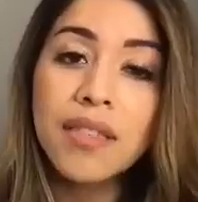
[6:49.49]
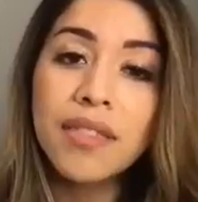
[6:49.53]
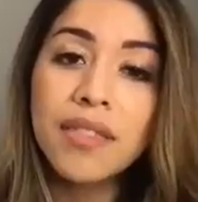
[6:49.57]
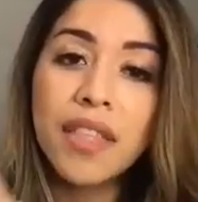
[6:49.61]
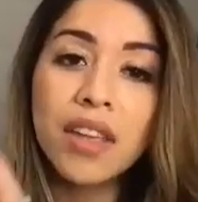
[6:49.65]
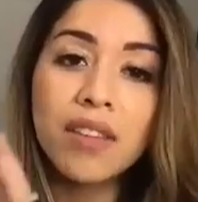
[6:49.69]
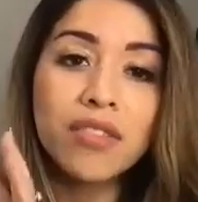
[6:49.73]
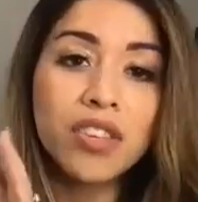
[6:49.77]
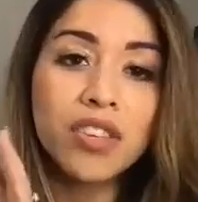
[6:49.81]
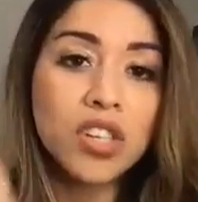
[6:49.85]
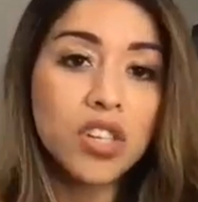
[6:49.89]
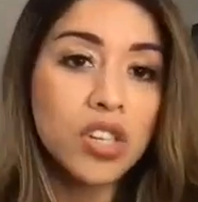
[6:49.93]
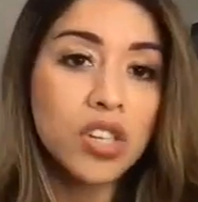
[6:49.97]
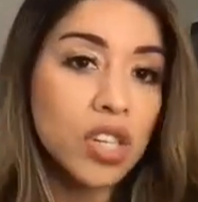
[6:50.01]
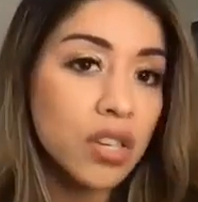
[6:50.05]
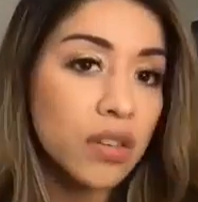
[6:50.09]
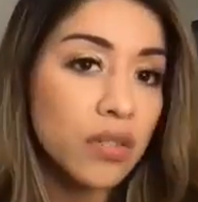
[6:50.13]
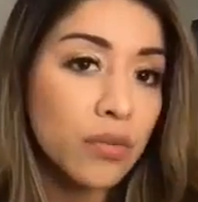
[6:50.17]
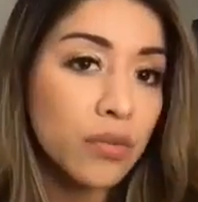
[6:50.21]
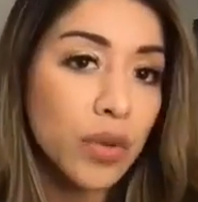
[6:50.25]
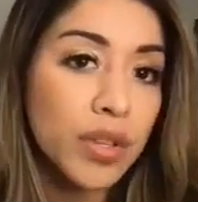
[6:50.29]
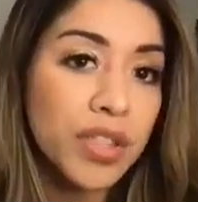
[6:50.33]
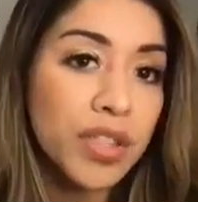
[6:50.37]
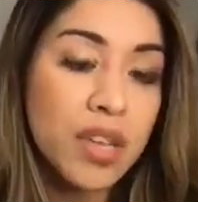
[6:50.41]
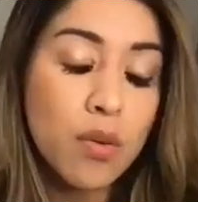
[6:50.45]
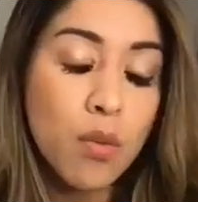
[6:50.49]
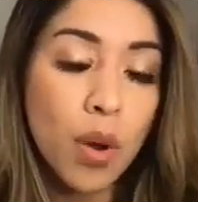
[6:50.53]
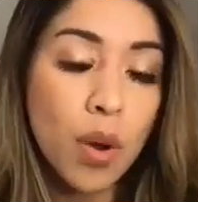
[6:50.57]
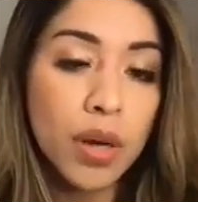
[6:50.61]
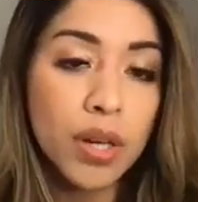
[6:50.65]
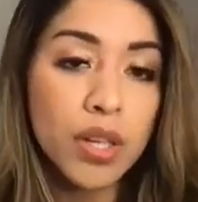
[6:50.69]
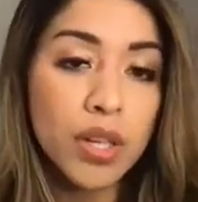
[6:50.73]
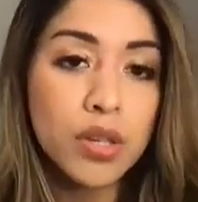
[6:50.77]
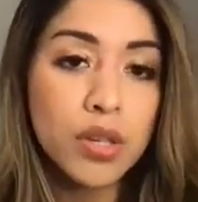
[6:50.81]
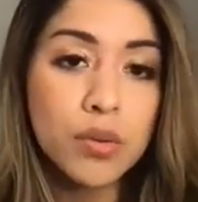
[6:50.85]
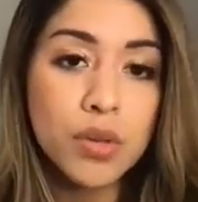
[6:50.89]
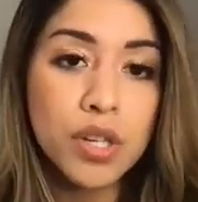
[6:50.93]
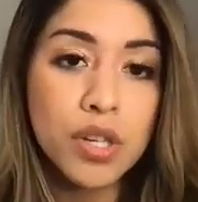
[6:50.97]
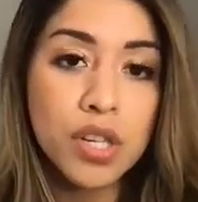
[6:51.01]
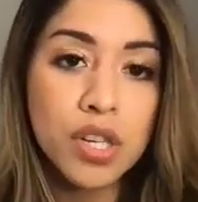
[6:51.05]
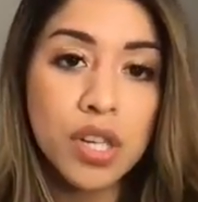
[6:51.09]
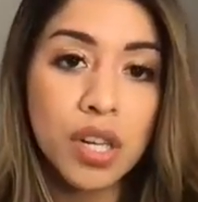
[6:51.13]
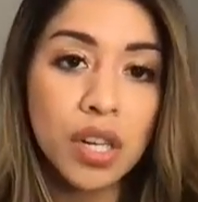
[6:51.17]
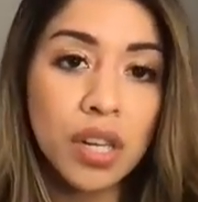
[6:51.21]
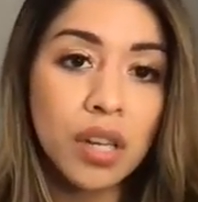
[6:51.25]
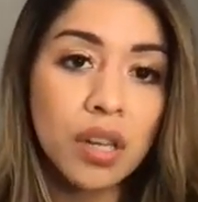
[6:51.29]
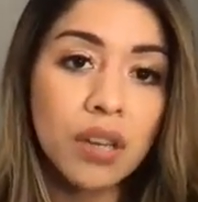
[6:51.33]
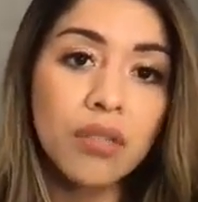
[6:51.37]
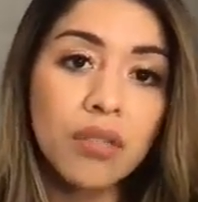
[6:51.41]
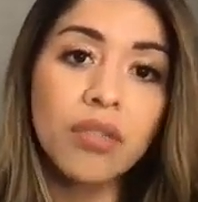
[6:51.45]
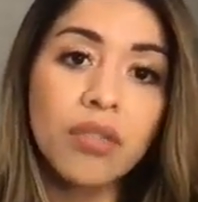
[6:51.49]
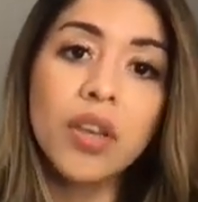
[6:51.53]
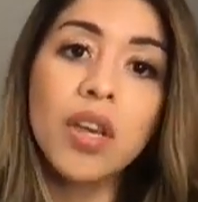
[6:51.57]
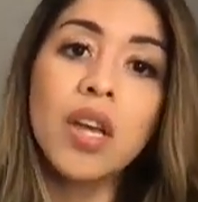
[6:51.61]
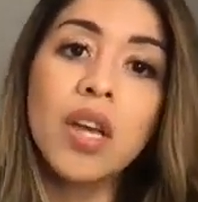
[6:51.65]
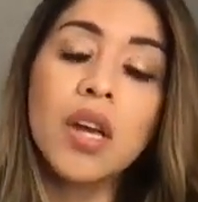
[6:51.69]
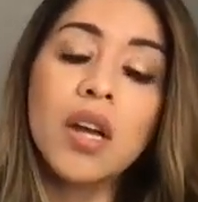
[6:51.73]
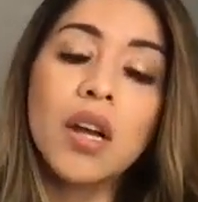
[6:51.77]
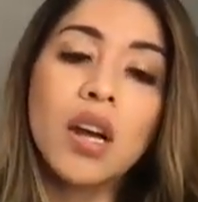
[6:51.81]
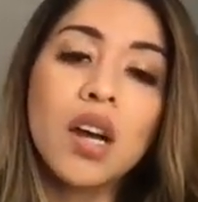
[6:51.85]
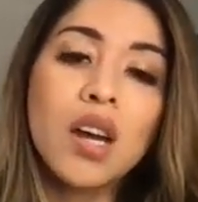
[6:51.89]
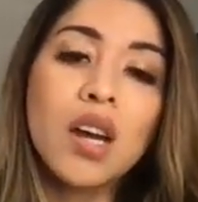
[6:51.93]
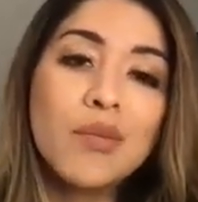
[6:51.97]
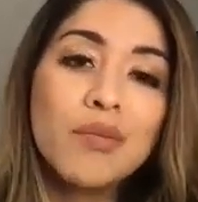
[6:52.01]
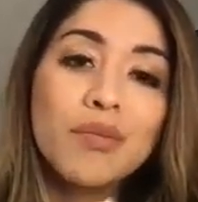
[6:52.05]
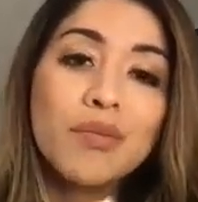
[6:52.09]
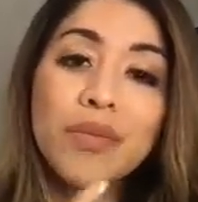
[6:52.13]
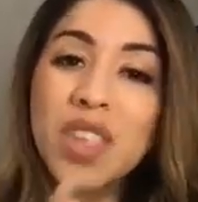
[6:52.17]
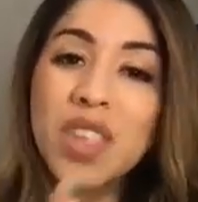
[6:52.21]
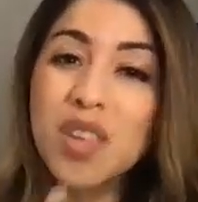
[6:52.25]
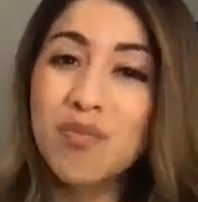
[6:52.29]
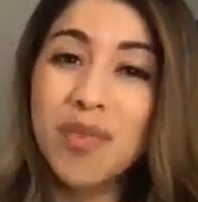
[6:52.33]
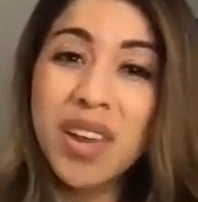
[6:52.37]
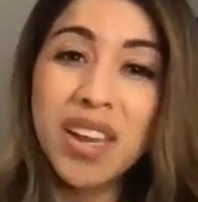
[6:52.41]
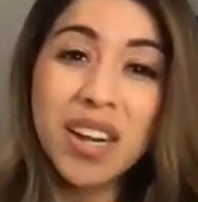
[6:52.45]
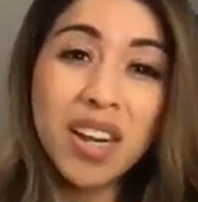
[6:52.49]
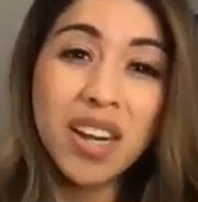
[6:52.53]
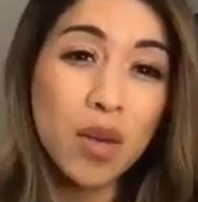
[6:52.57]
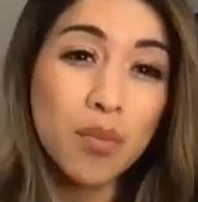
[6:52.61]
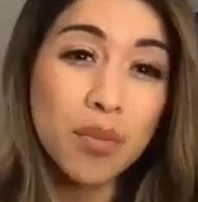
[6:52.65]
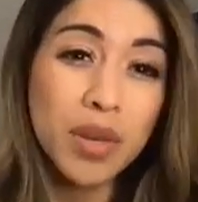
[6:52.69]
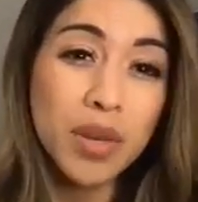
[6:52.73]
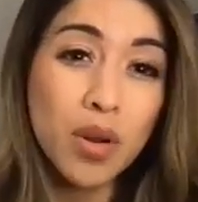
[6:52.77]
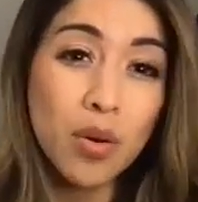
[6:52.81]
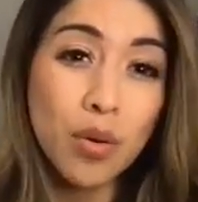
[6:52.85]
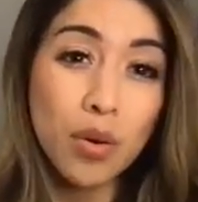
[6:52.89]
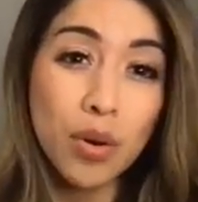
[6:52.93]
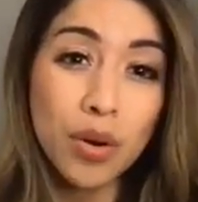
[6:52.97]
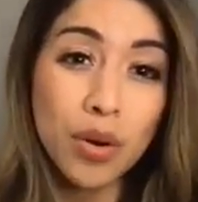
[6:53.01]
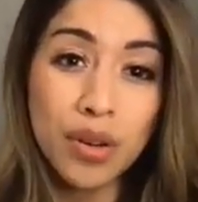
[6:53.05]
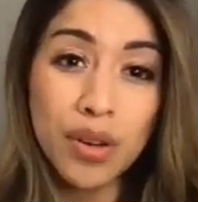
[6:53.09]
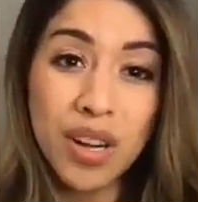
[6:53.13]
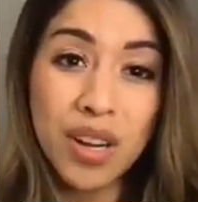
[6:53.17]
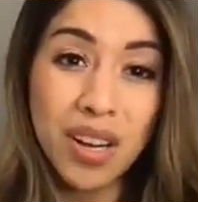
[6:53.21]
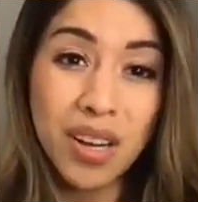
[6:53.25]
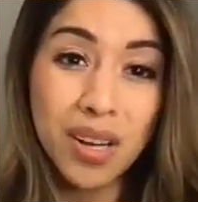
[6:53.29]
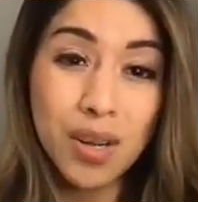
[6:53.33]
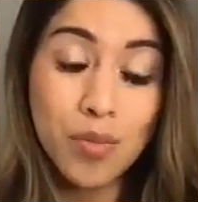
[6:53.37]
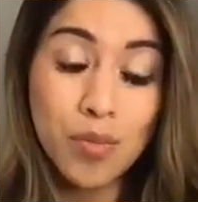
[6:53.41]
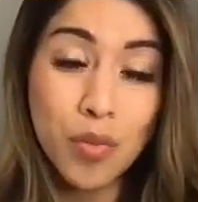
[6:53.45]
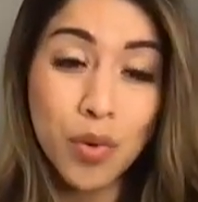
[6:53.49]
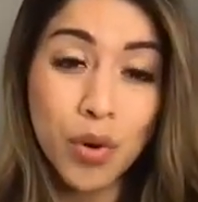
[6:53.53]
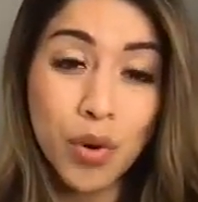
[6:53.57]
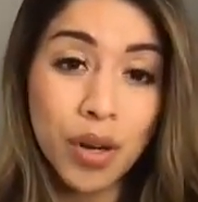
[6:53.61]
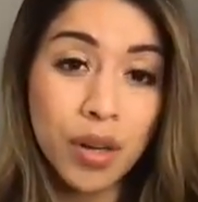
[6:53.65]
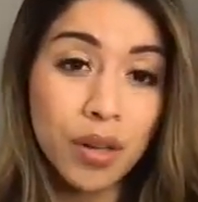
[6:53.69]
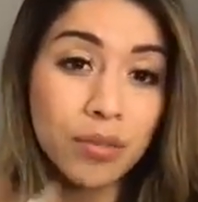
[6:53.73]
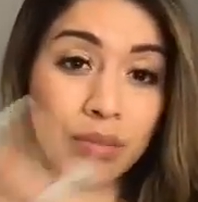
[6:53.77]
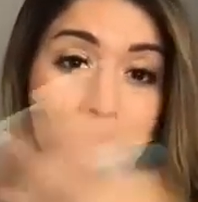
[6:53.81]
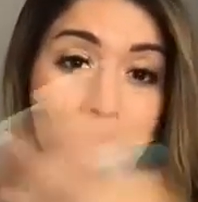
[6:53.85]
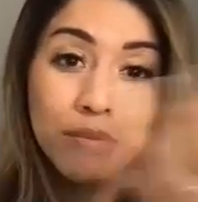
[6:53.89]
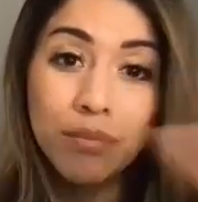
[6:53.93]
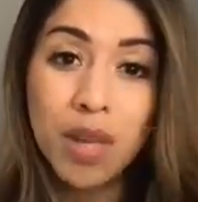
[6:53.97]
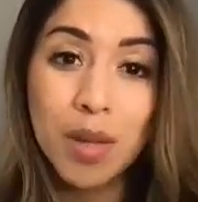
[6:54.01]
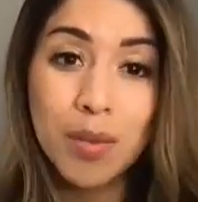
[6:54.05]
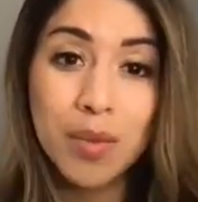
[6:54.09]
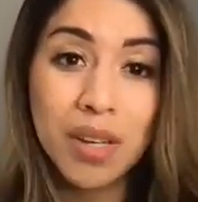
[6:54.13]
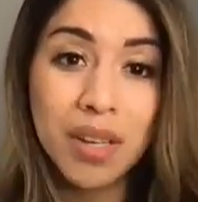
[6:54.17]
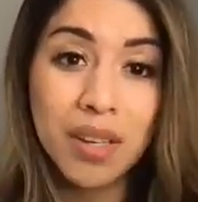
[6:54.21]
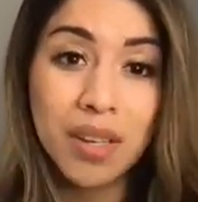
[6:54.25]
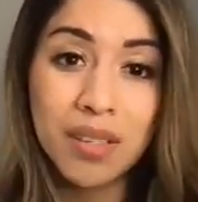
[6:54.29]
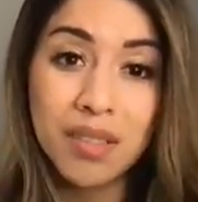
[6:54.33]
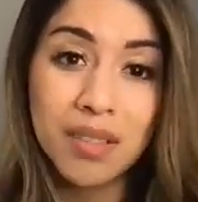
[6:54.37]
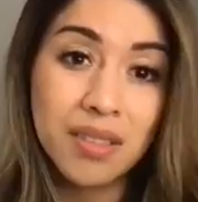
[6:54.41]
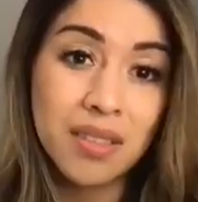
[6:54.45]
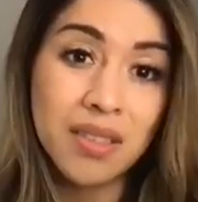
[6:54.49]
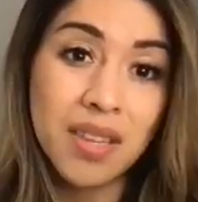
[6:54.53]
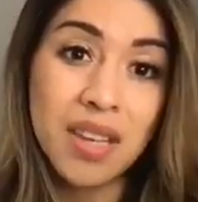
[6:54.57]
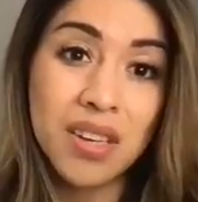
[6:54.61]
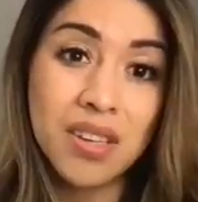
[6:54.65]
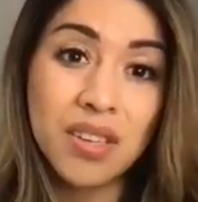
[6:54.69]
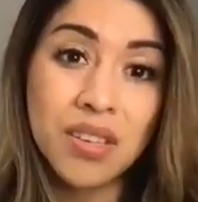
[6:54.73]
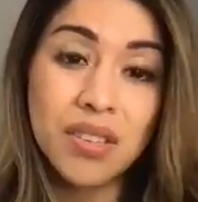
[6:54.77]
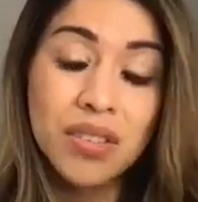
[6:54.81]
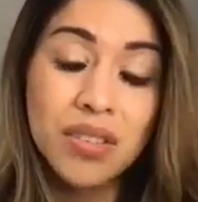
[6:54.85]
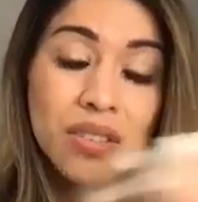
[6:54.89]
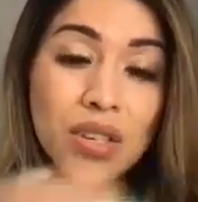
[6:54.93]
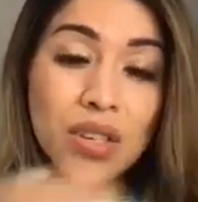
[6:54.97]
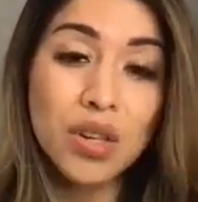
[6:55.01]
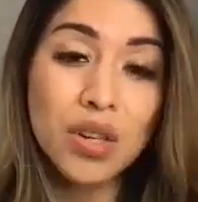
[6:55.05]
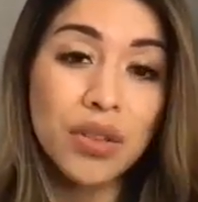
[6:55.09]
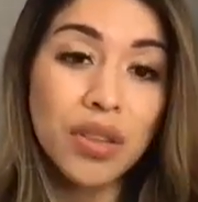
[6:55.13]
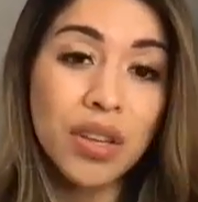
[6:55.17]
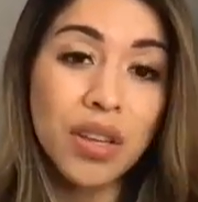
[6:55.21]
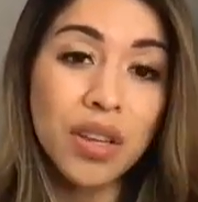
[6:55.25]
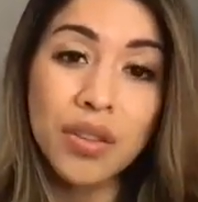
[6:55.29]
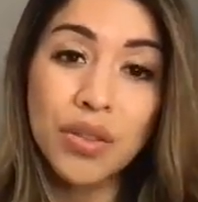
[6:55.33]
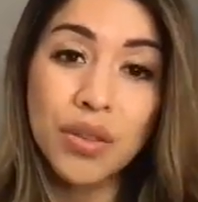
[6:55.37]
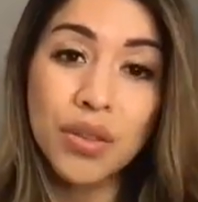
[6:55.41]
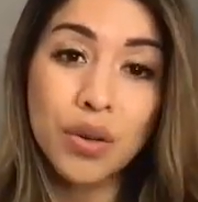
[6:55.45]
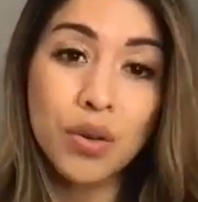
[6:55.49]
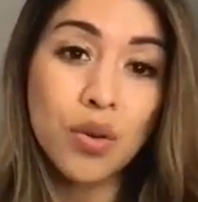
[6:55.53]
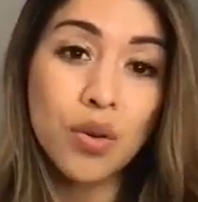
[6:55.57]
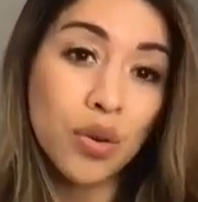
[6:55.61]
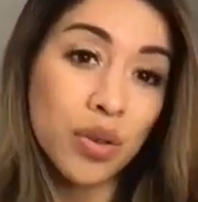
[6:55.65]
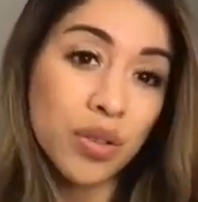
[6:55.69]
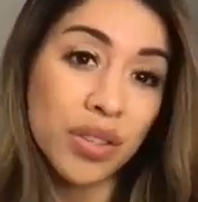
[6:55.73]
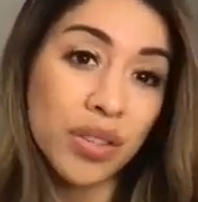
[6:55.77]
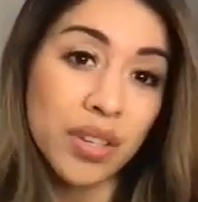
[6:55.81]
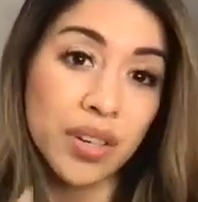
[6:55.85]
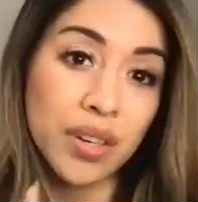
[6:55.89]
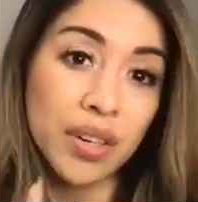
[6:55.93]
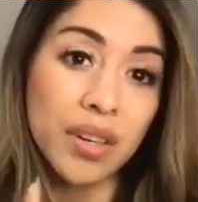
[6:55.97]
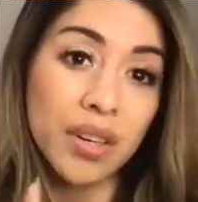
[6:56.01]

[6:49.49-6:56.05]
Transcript: They've achieved what they wanted to achieve. They may not be ordering anymore, maybe because they just, they hit their goal